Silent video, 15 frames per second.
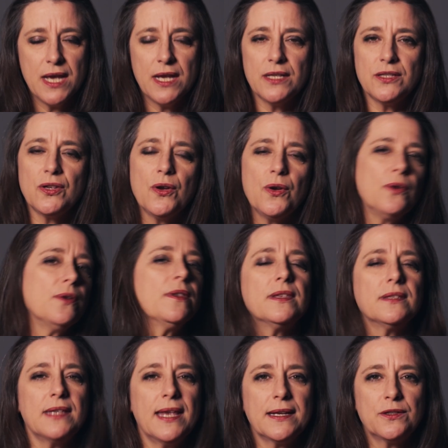So
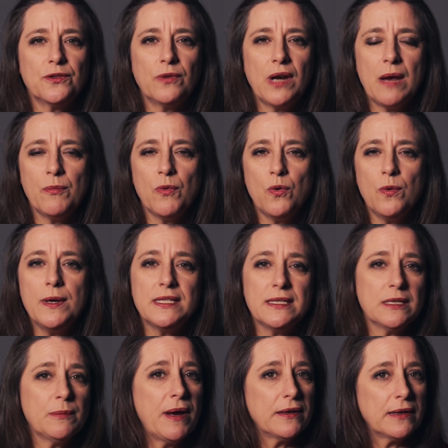this hexagram always is
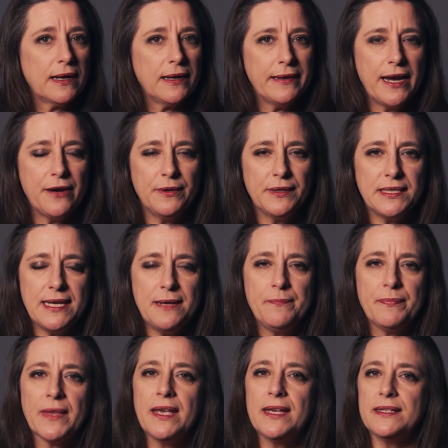about clarity,
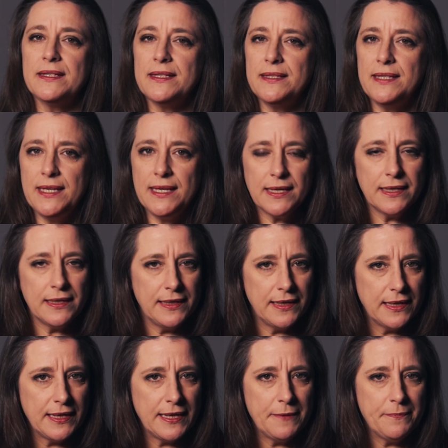seeing
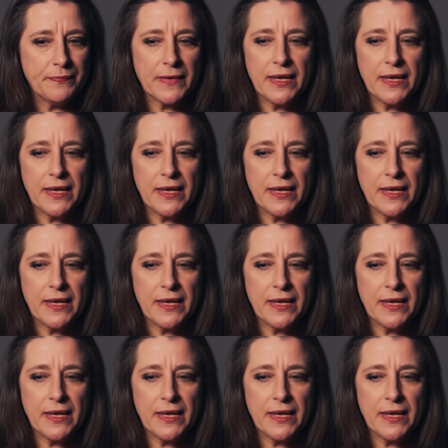clearly,